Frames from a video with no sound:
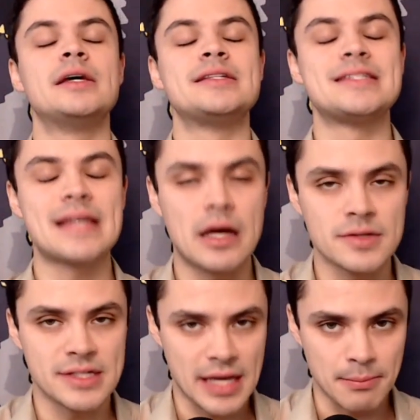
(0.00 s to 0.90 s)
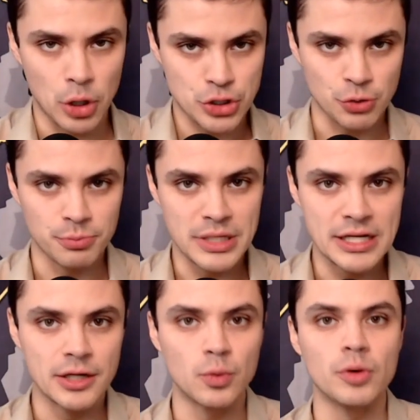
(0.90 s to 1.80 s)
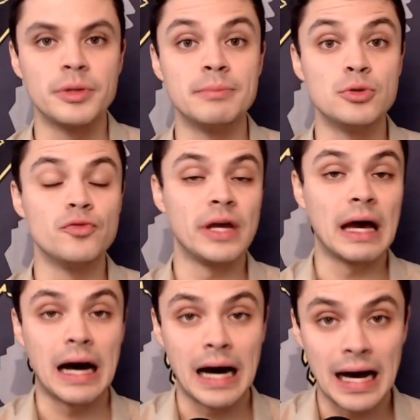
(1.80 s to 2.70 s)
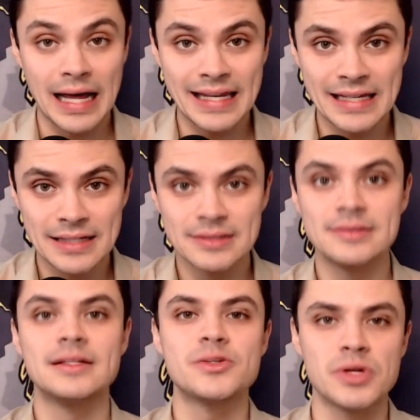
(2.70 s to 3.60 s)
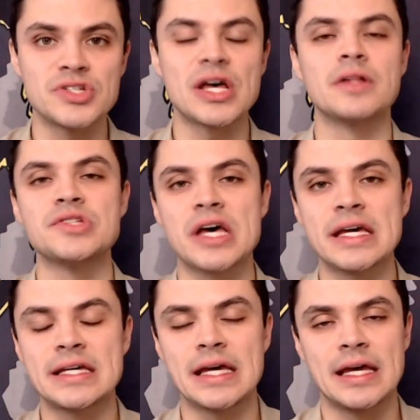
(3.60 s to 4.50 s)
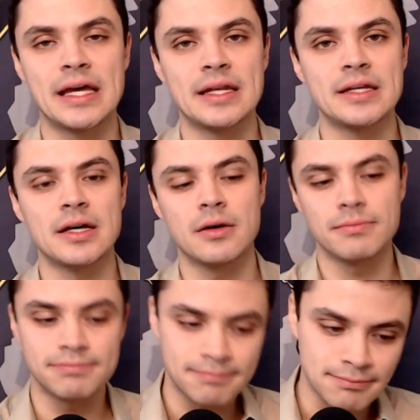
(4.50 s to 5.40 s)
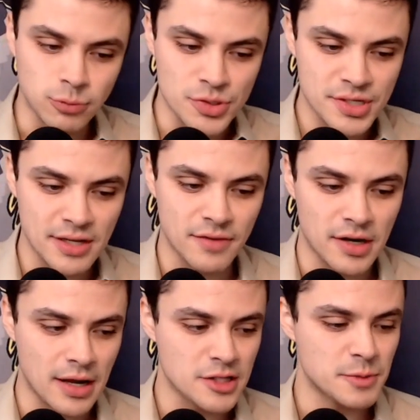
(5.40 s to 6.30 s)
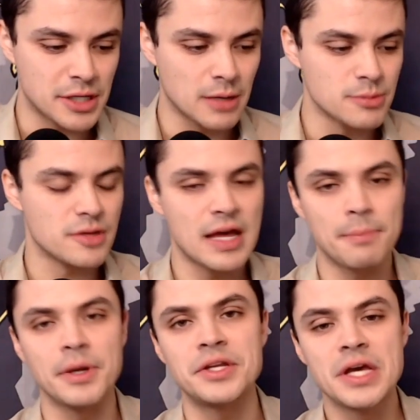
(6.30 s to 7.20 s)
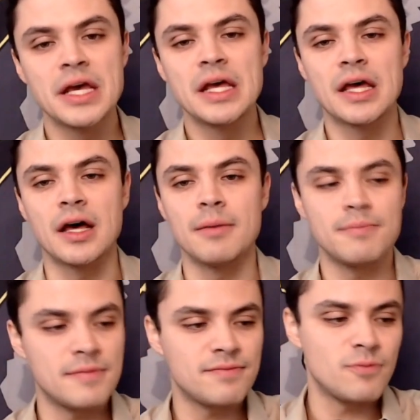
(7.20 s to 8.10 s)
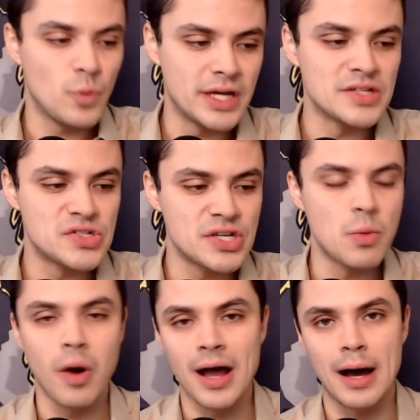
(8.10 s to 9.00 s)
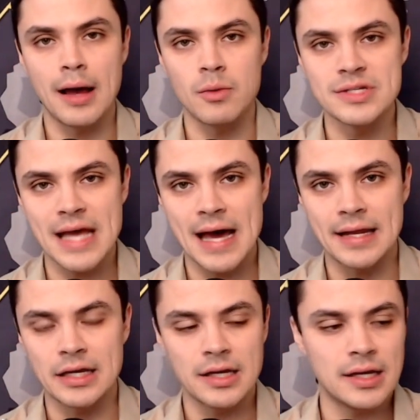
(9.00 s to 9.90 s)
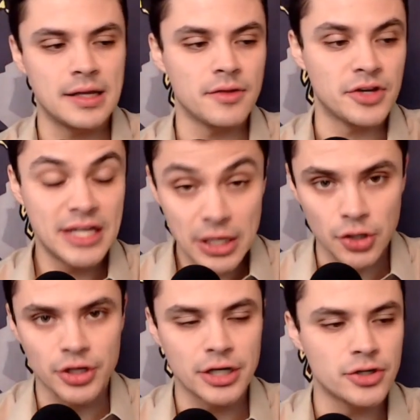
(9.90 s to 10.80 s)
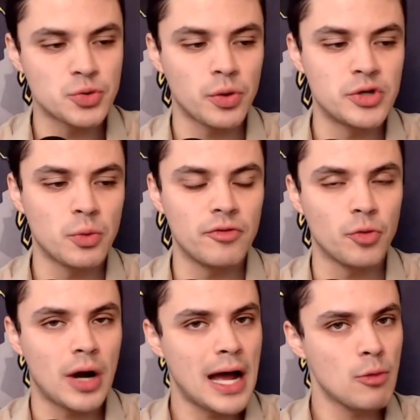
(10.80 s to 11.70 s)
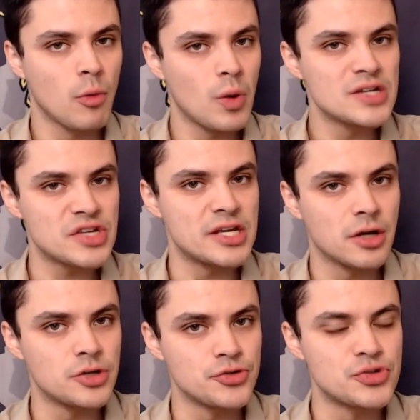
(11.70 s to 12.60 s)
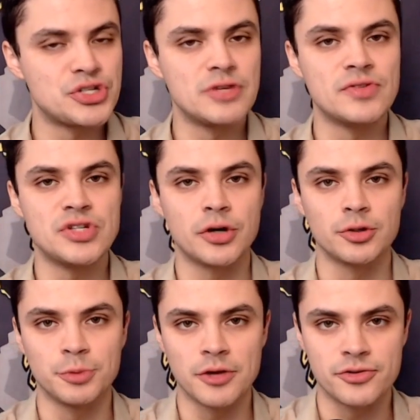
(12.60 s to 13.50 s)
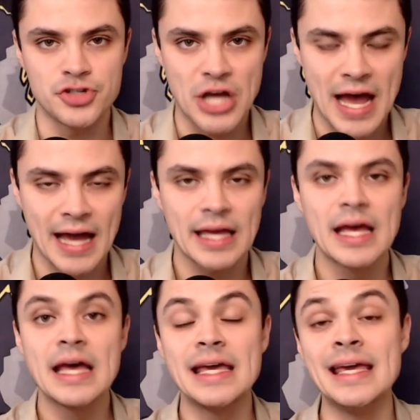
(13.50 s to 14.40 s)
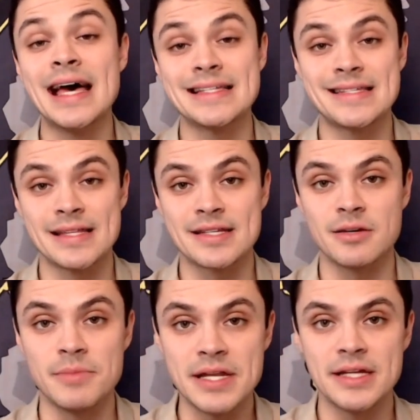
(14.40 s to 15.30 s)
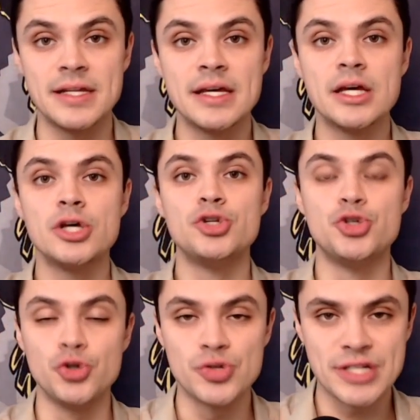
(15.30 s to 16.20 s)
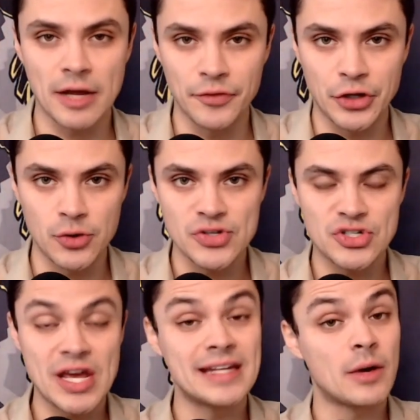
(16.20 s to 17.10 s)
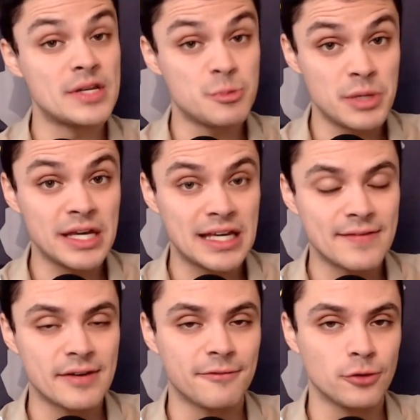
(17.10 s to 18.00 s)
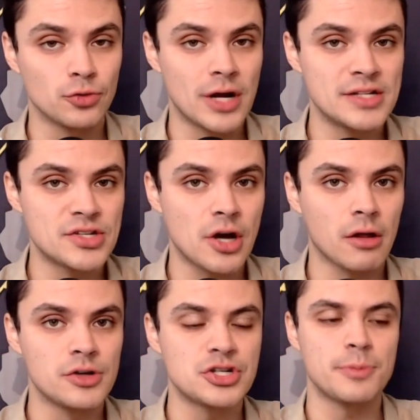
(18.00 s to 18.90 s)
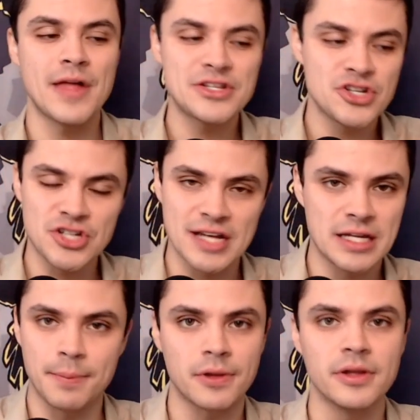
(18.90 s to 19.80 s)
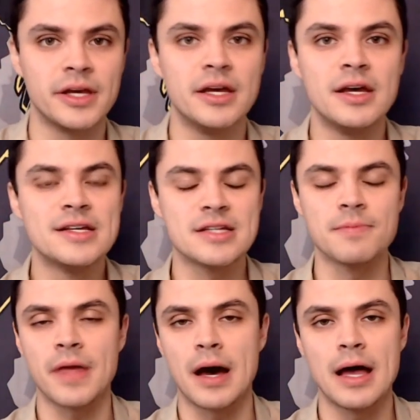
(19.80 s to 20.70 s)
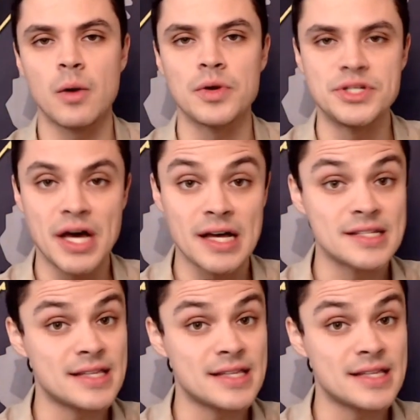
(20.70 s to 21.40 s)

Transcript: Sounds like Marshall Meyer will be moving on. That's what it sounds like, and uh, we'll see if an announcement comes on that. But um, we can see why Iowa's adding another kicker here in 2024. Iowa was in on Drew Stevens' younger brother Jack. He has since committed to South Dakota State. Now he's being given a full ride scholarship, and that's just not typically something Iowa does.